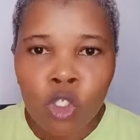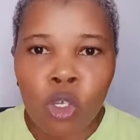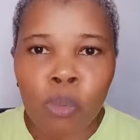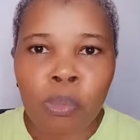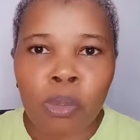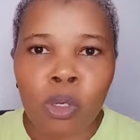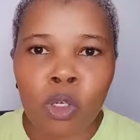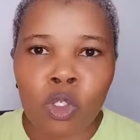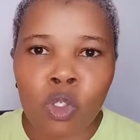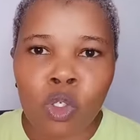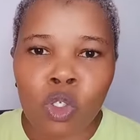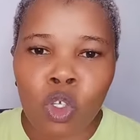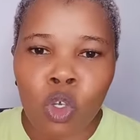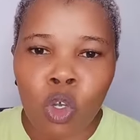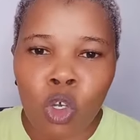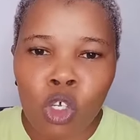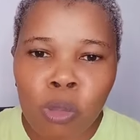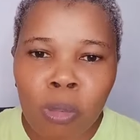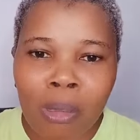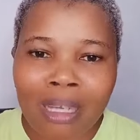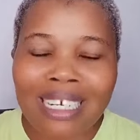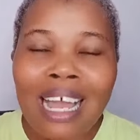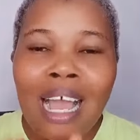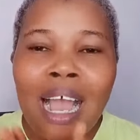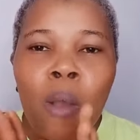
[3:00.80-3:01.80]
does not belong to the
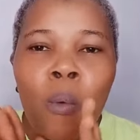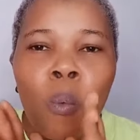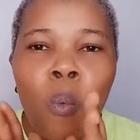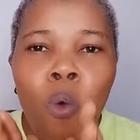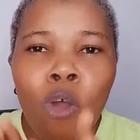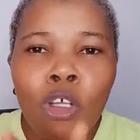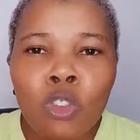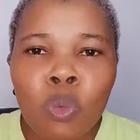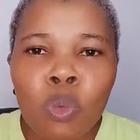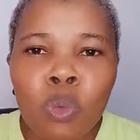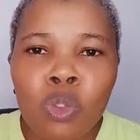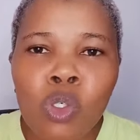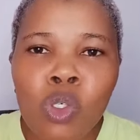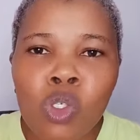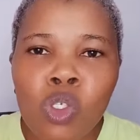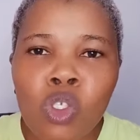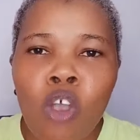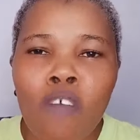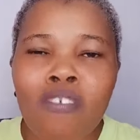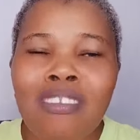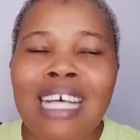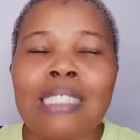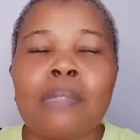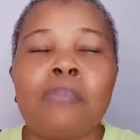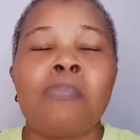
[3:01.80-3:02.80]
husband. What would you
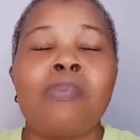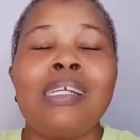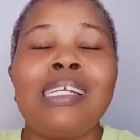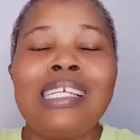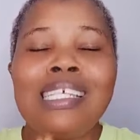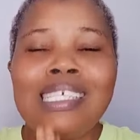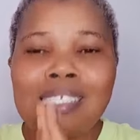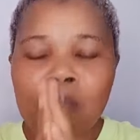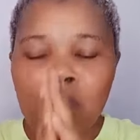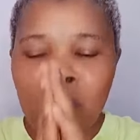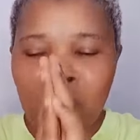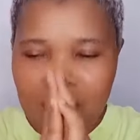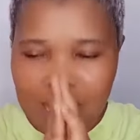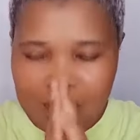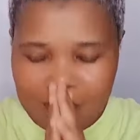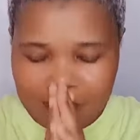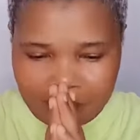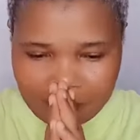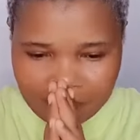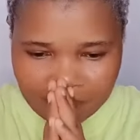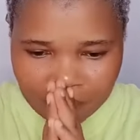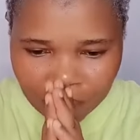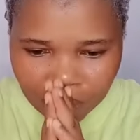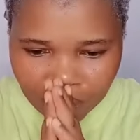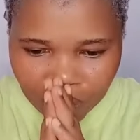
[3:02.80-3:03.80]
say of that? Please, men,
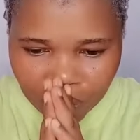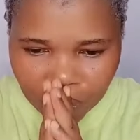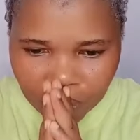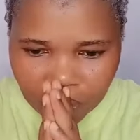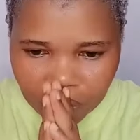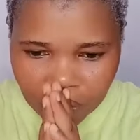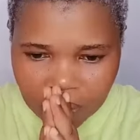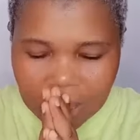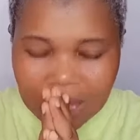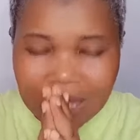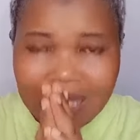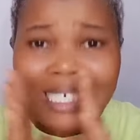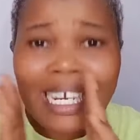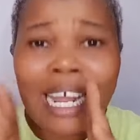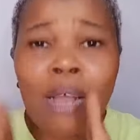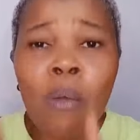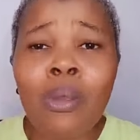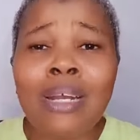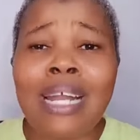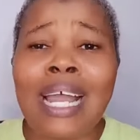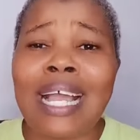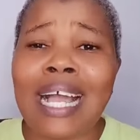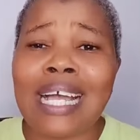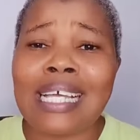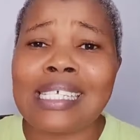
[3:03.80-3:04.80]
that
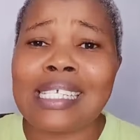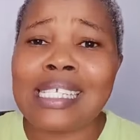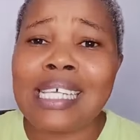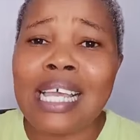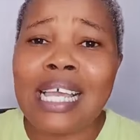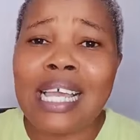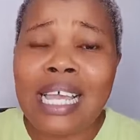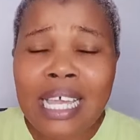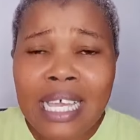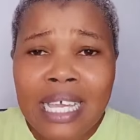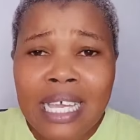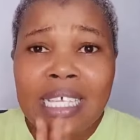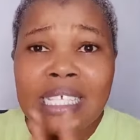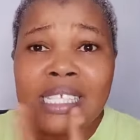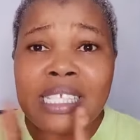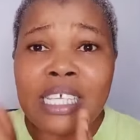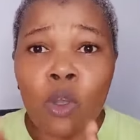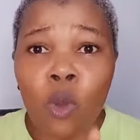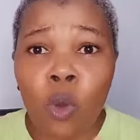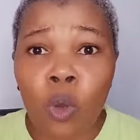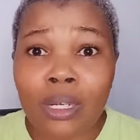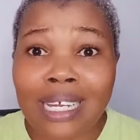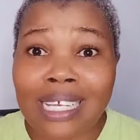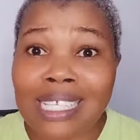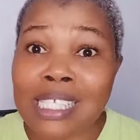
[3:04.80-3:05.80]
one I can say is
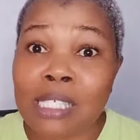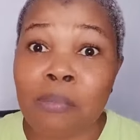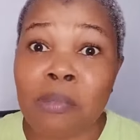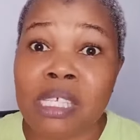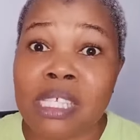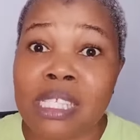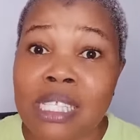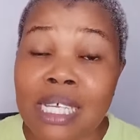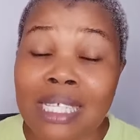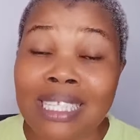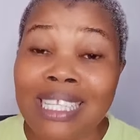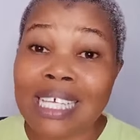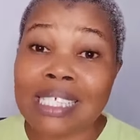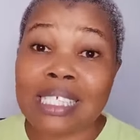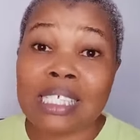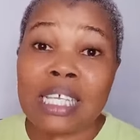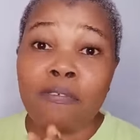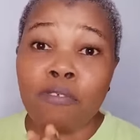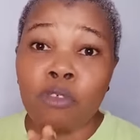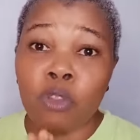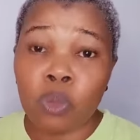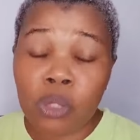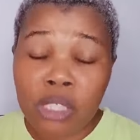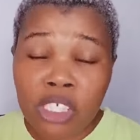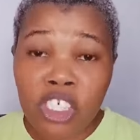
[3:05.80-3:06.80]
a honest mistake. That's
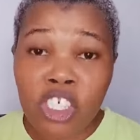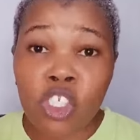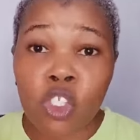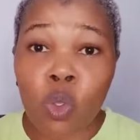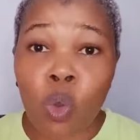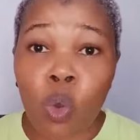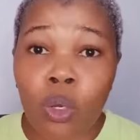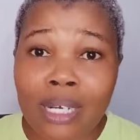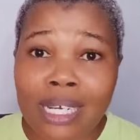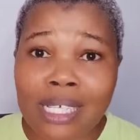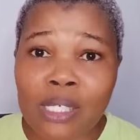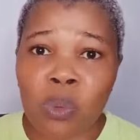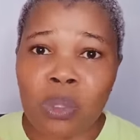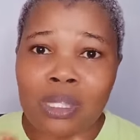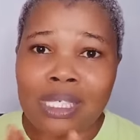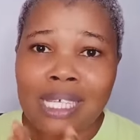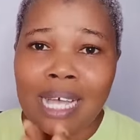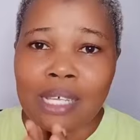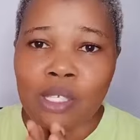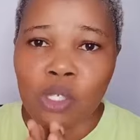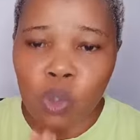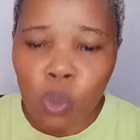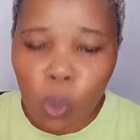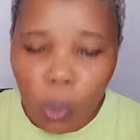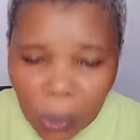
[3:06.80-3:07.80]
if truly she's honest with
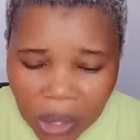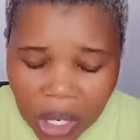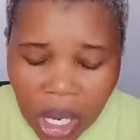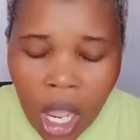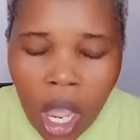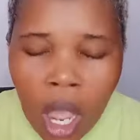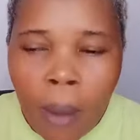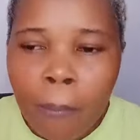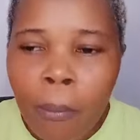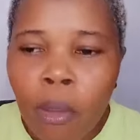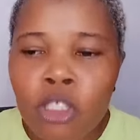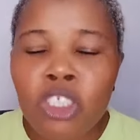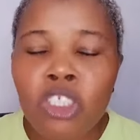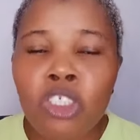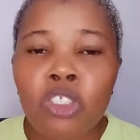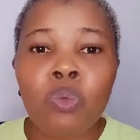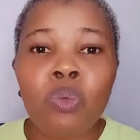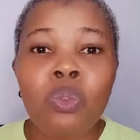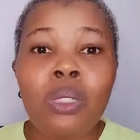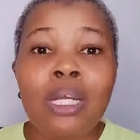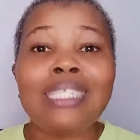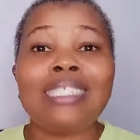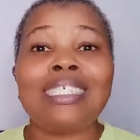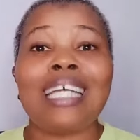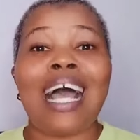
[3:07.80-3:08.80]
her story. But the
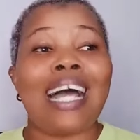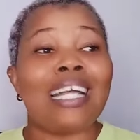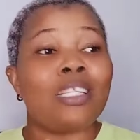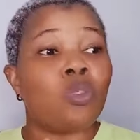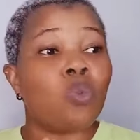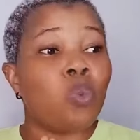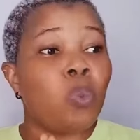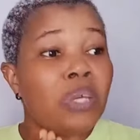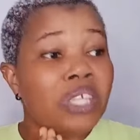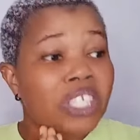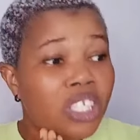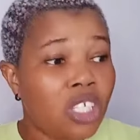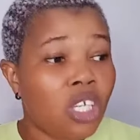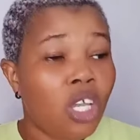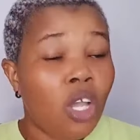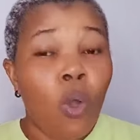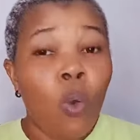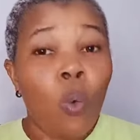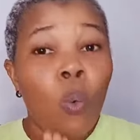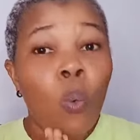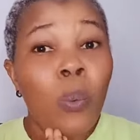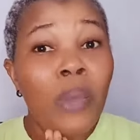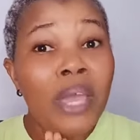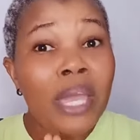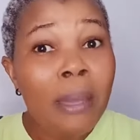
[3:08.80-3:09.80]
rate at which
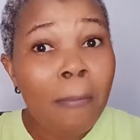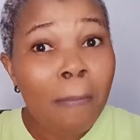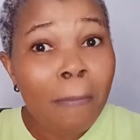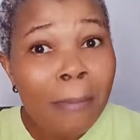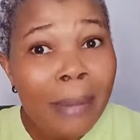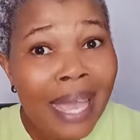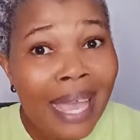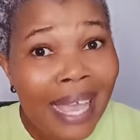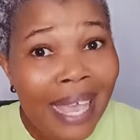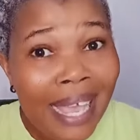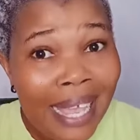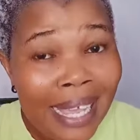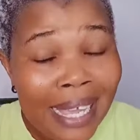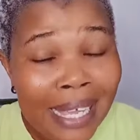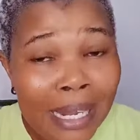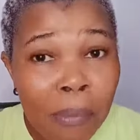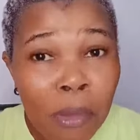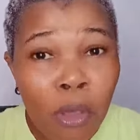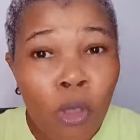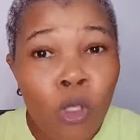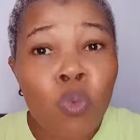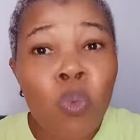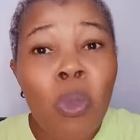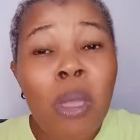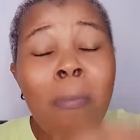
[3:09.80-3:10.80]
women,
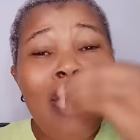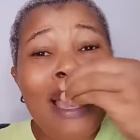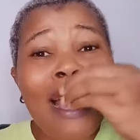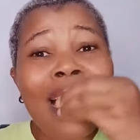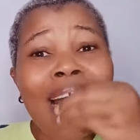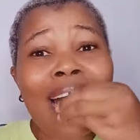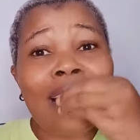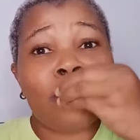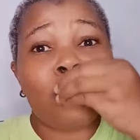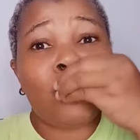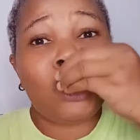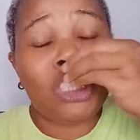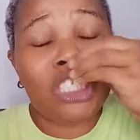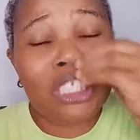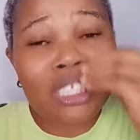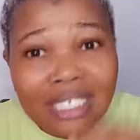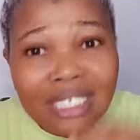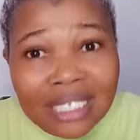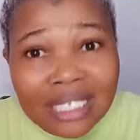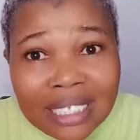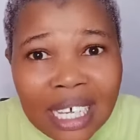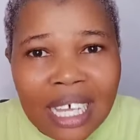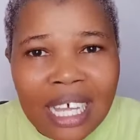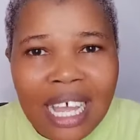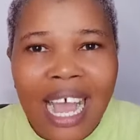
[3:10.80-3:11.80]
because women can cheat,